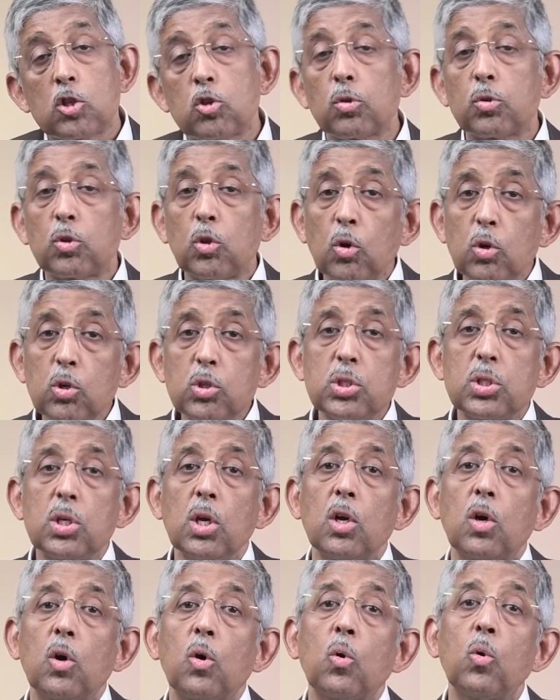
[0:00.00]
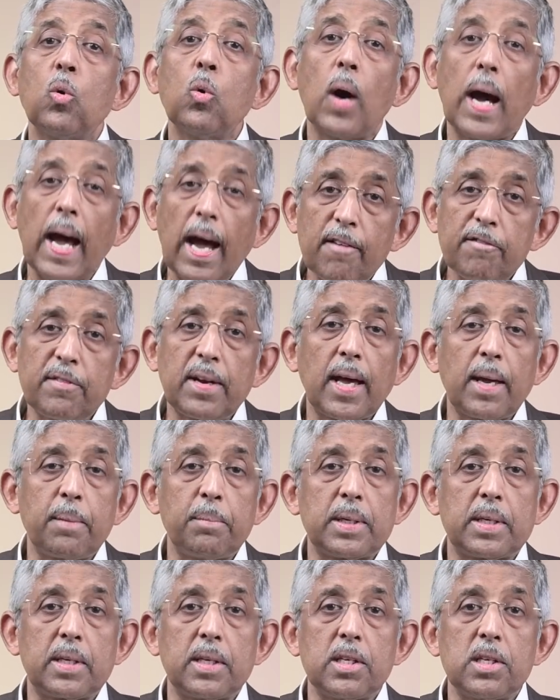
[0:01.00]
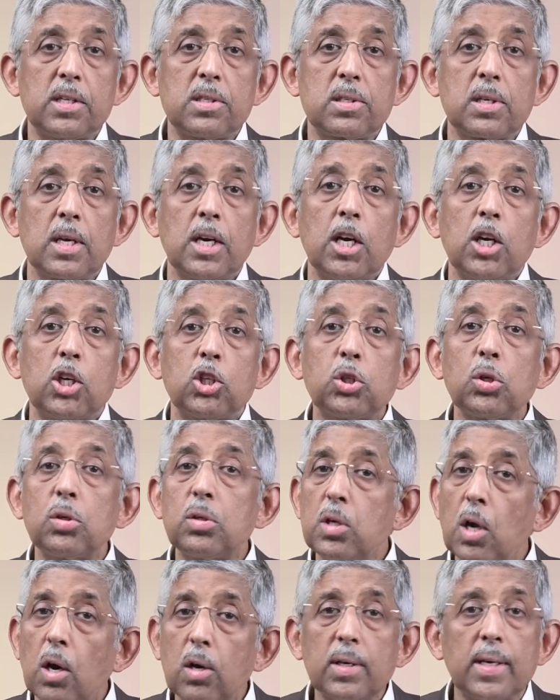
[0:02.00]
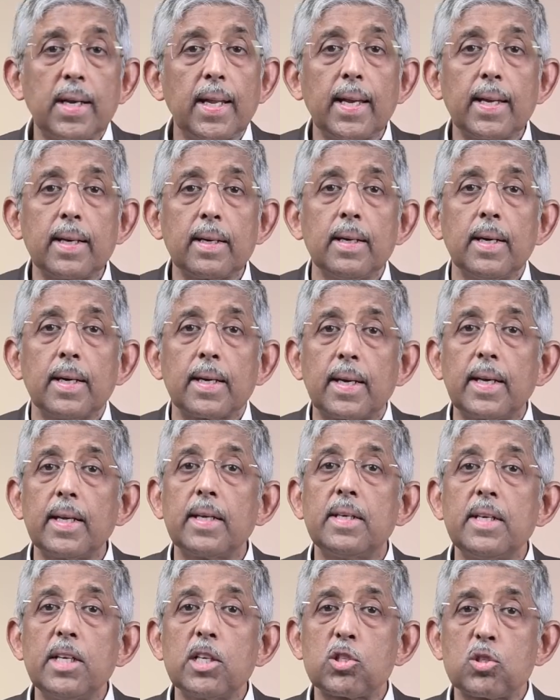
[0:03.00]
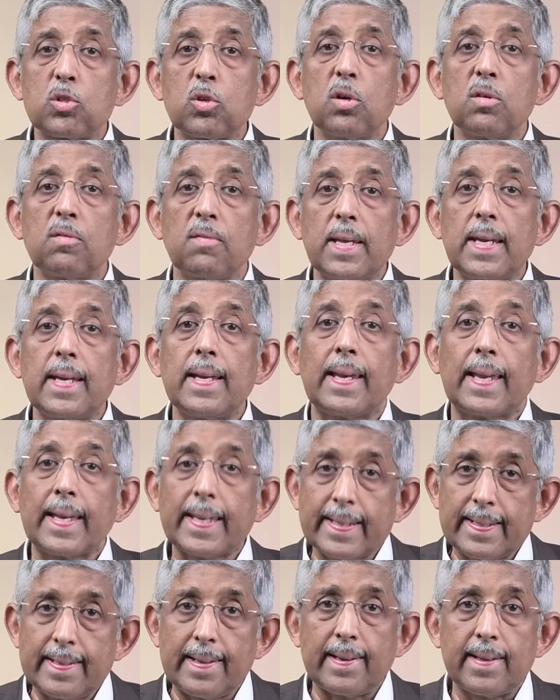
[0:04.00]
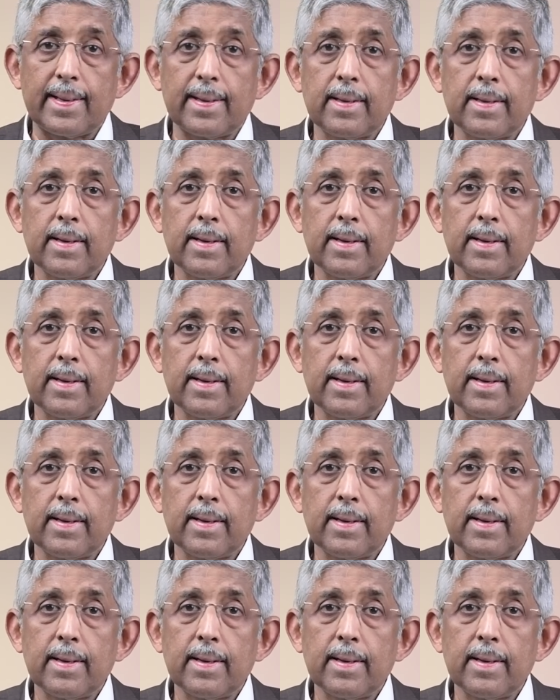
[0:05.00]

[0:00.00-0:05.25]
So those who have diabetes should not take kidney stone very lightly.